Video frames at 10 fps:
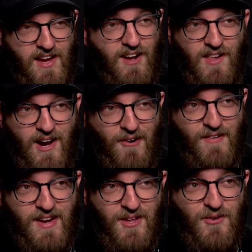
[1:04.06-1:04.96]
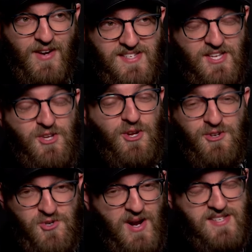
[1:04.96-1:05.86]
like Clara and Hilary is yeah. that you
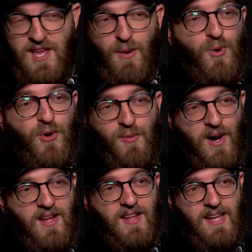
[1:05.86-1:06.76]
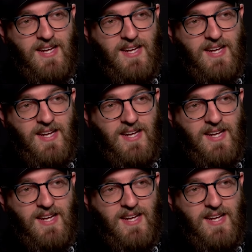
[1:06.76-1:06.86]
can trust their autopilot.